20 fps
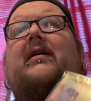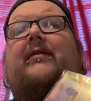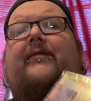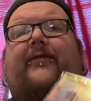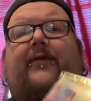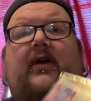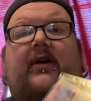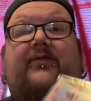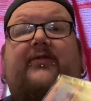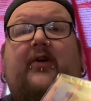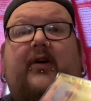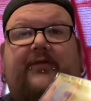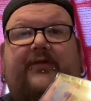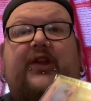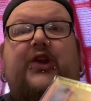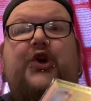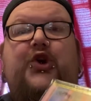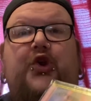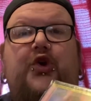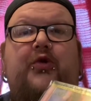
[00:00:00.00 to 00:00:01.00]
as far as a
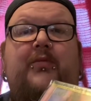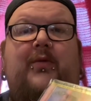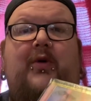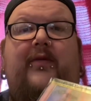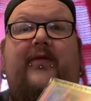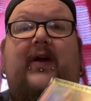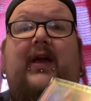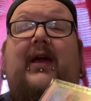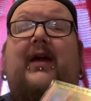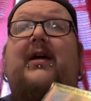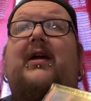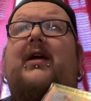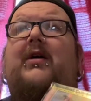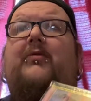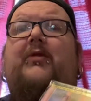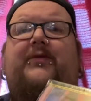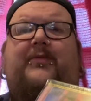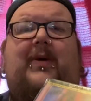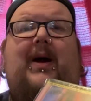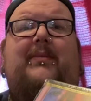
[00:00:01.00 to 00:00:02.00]
new movie,
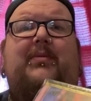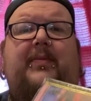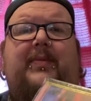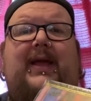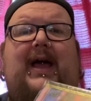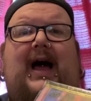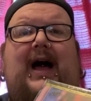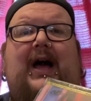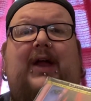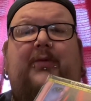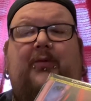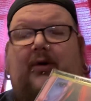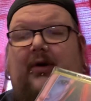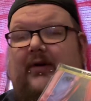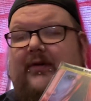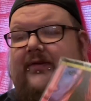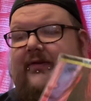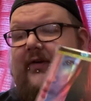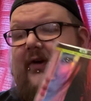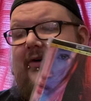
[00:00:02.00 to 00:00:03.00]
was probably
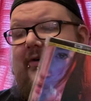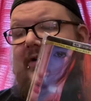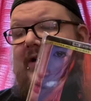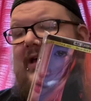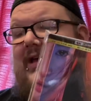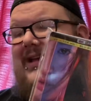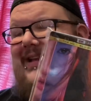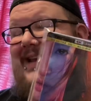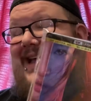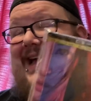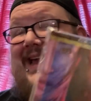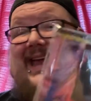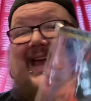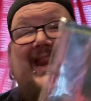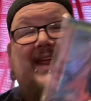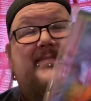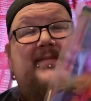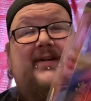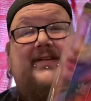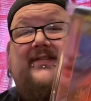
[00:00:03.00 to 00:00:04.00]
Onward. So not
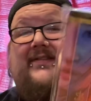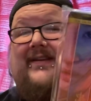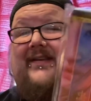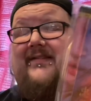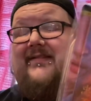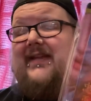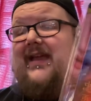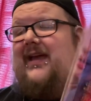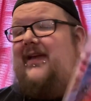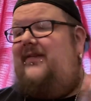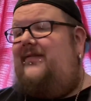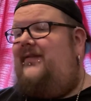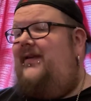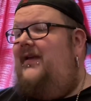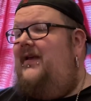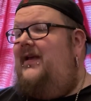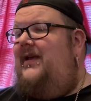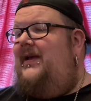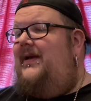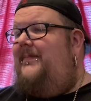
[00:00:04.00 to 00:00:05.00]
getting much these days.
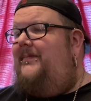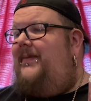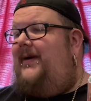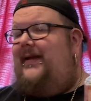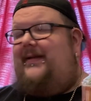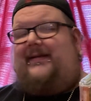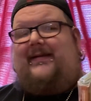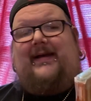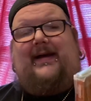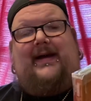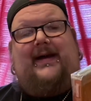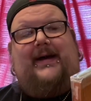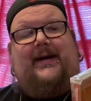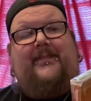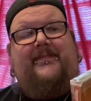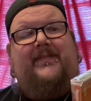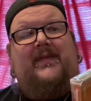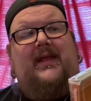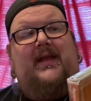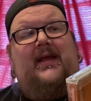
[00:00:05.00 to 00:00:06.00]
But
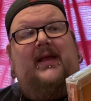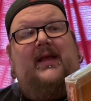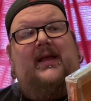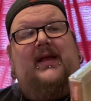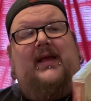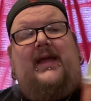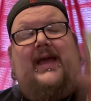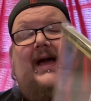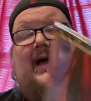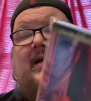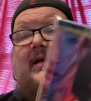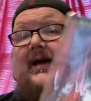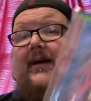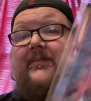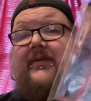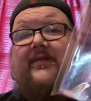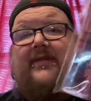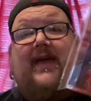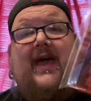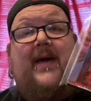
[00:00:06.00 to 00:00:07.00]
yeah, I'm
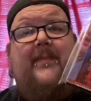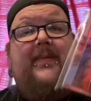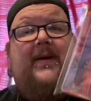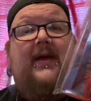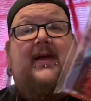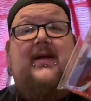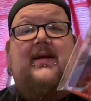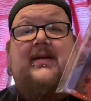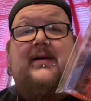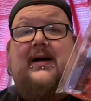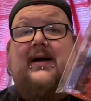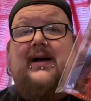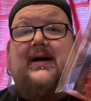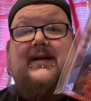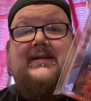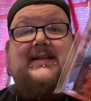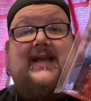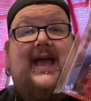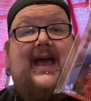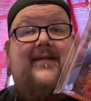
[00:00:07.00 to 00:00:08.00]
just happy
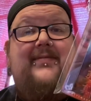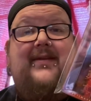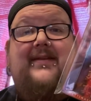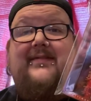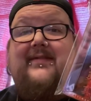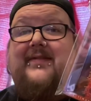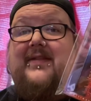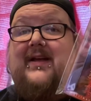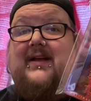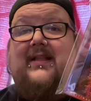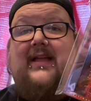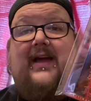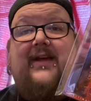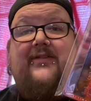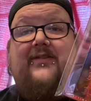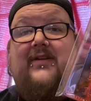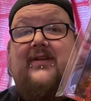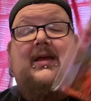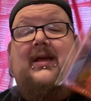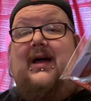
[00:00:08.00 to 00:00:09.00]
to have these in the
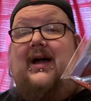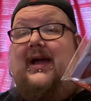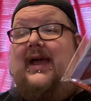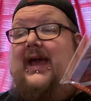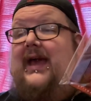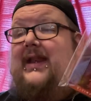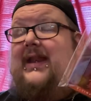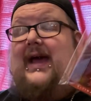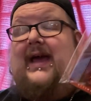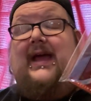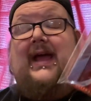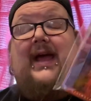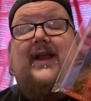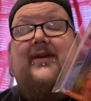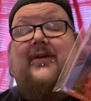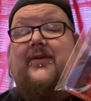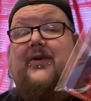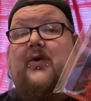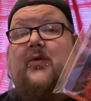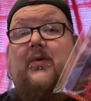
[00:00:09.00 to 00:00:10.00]
collection. Again, I
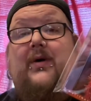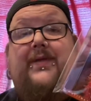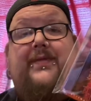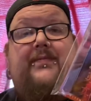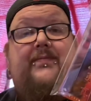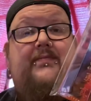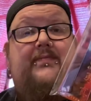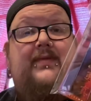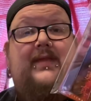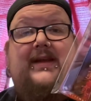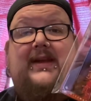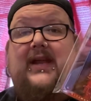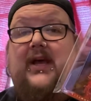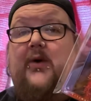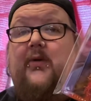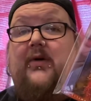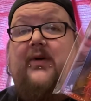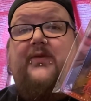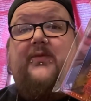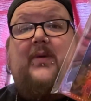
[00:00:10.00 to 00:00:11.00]
don't know what the deal
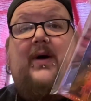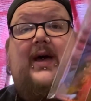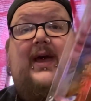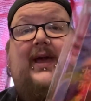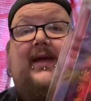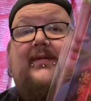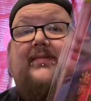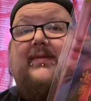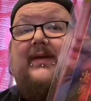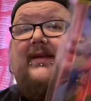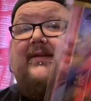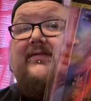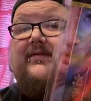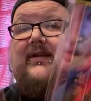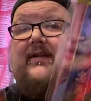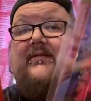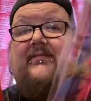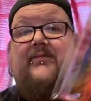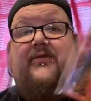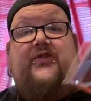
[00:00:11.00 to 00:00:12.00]
was, why these
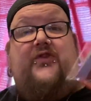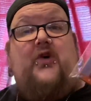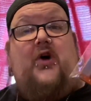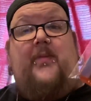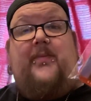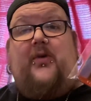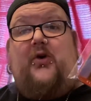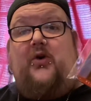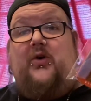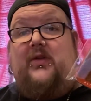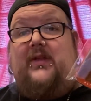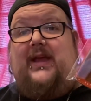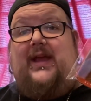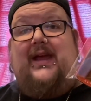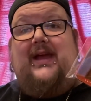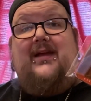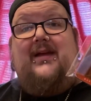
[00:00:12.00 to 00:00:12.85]
didn't show up early